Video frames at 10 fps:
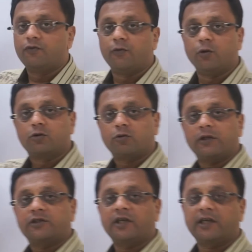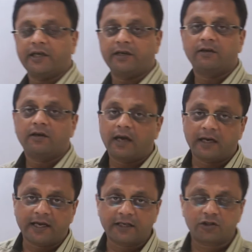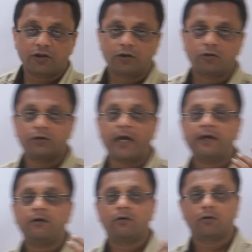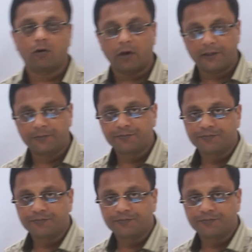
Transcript: flow through the circuit attached to that coil.